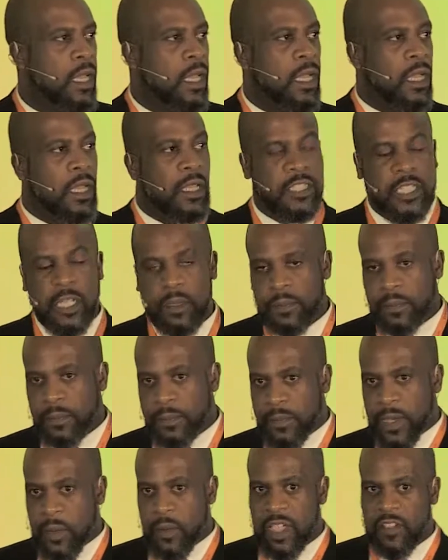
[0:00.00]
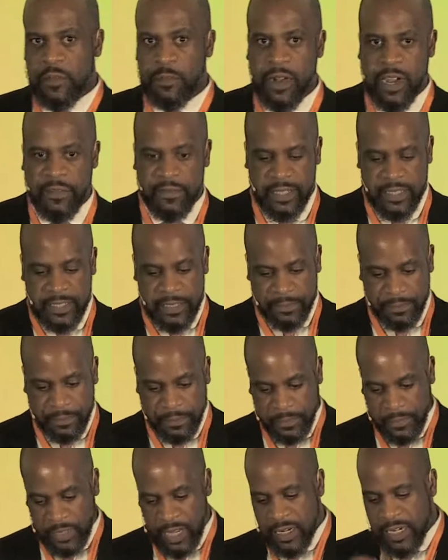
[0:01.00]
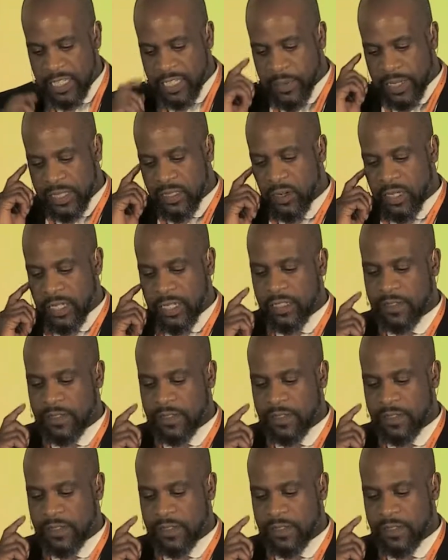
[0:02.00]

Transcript: So, by way of preface, I need to acknowledge